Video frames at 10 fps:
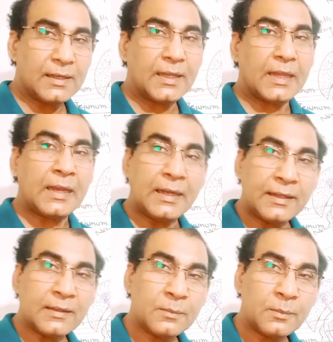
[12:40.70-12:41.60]

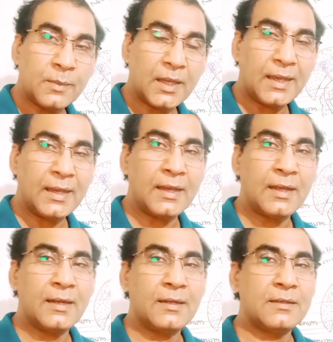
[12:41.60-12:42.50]
ileum
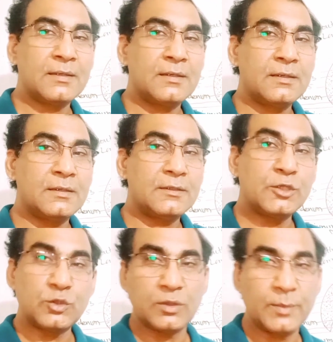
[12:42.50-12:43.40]
and
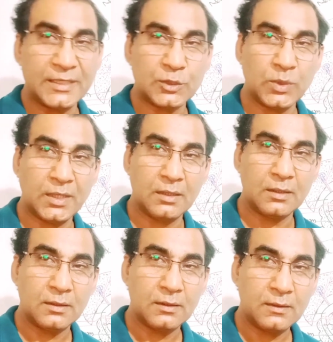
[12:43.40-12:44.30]
jejunum as well.
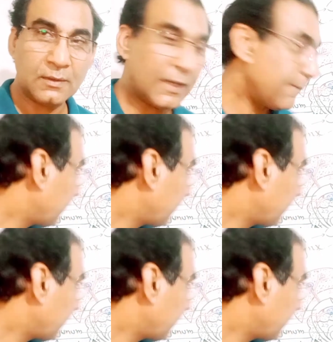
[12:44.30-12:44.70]
Okay,